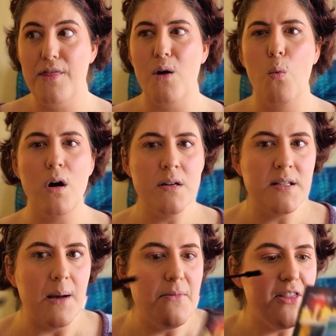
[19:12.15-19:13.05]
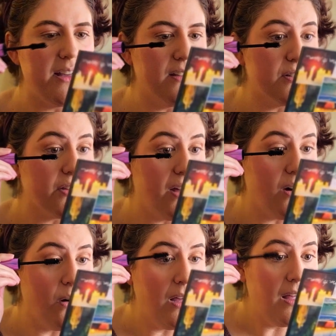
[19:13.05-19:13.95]
There were some things
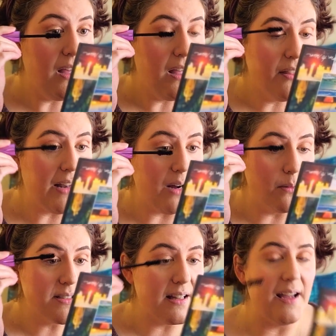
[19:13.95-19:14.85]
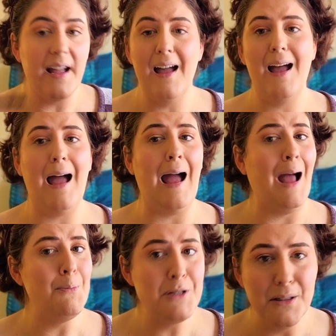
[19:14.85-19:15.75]
though that I was like,
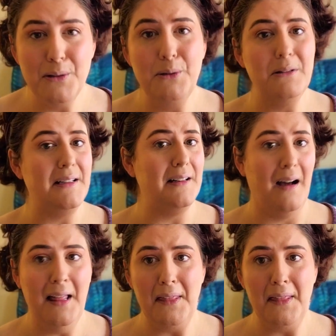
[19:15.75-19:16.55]
absolutely not.